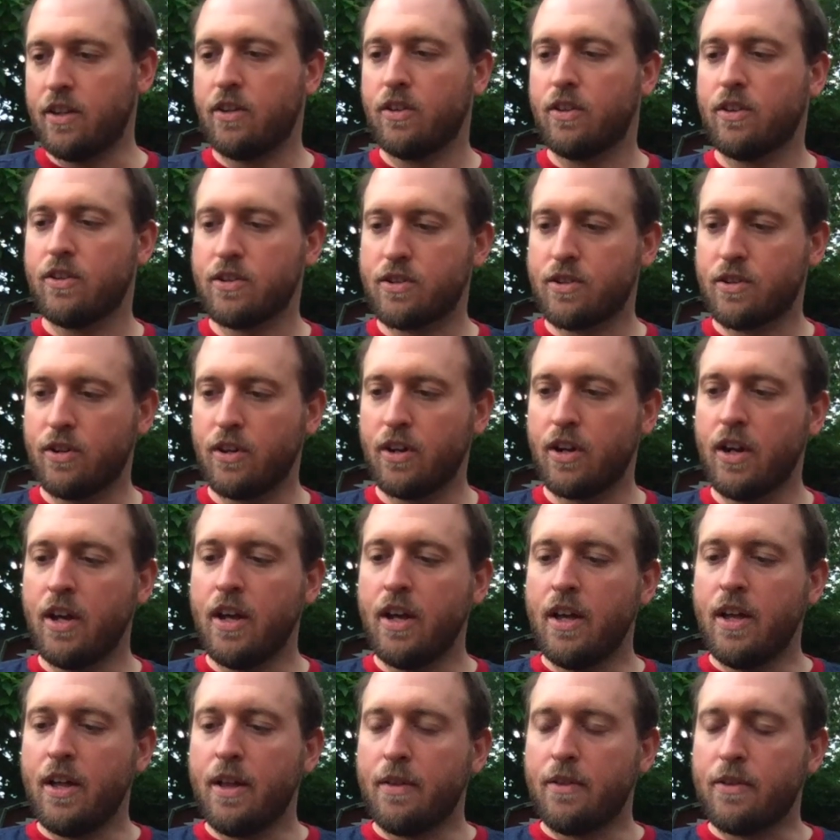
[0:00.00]
Those
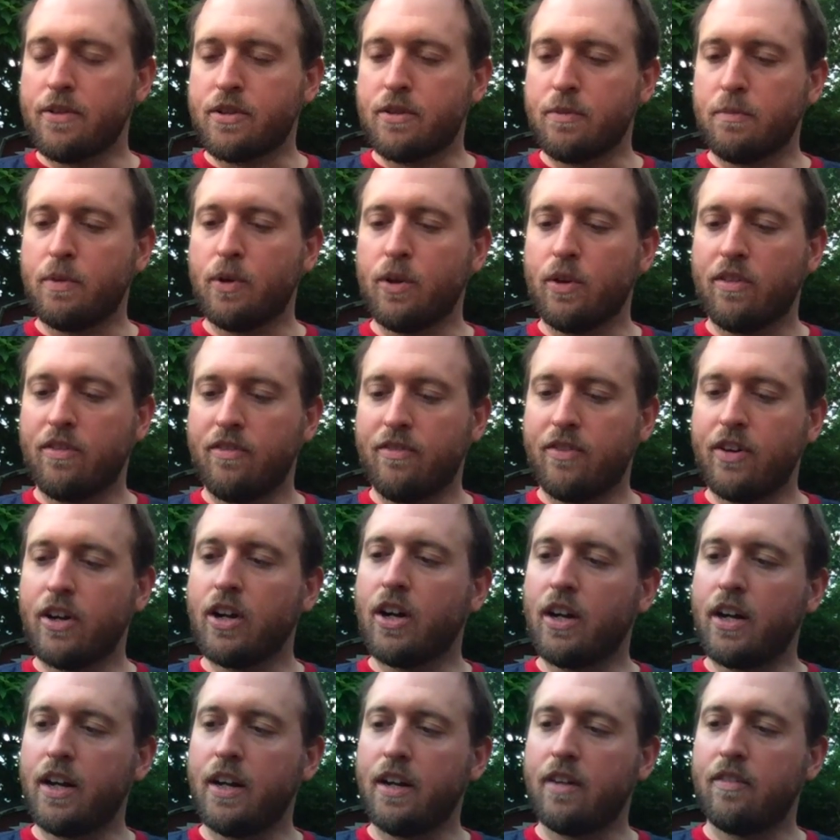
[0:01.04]
are both
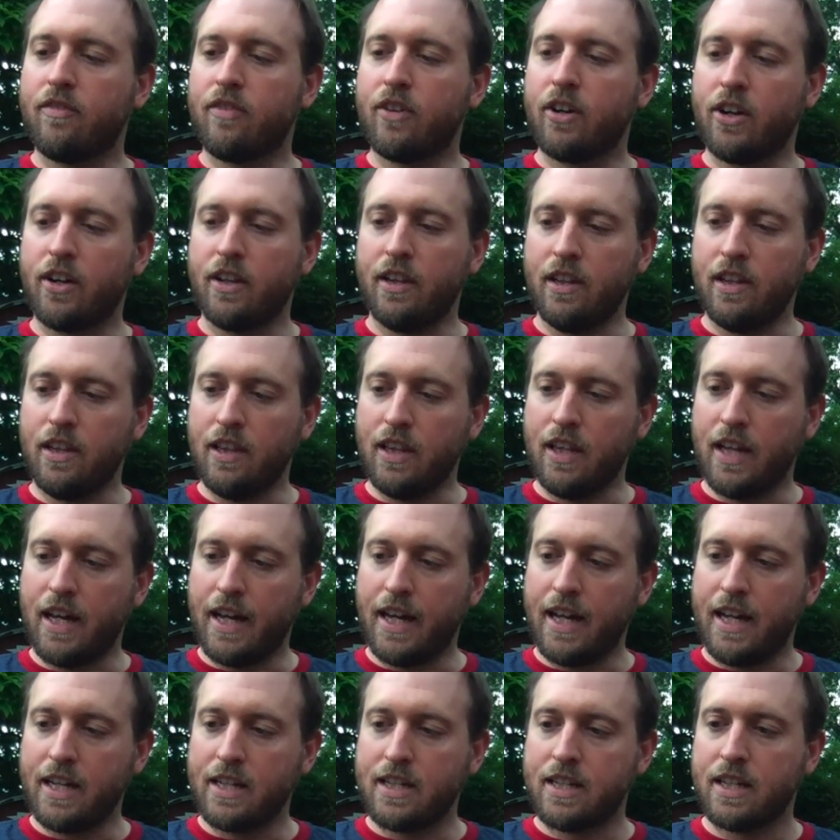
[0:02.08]
very
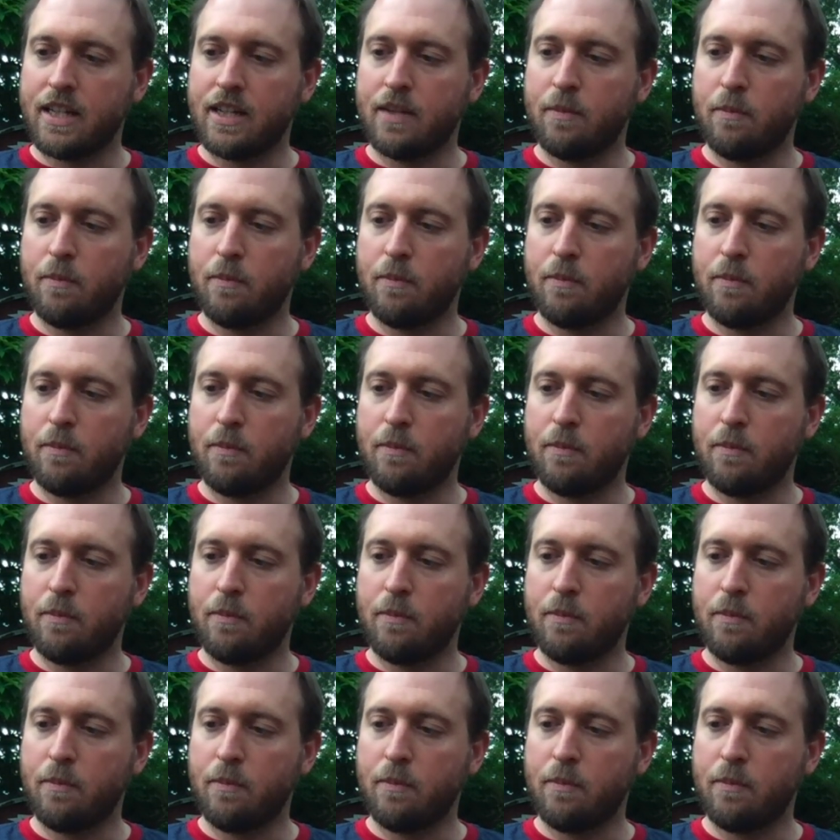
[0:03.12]
light